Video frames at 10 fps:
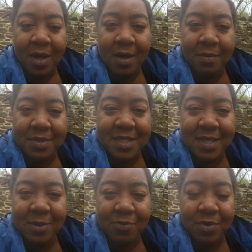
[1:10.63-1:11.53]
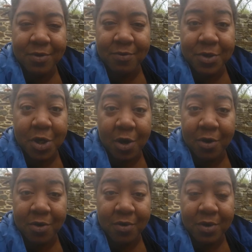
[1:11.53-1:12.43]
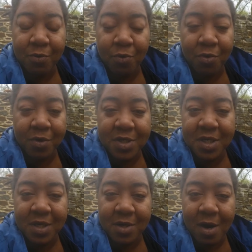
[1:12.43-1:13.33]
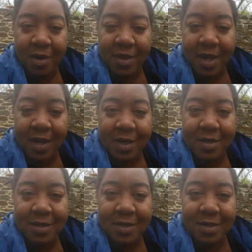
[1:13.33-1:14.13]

because um, dealing with the return and warranty and all that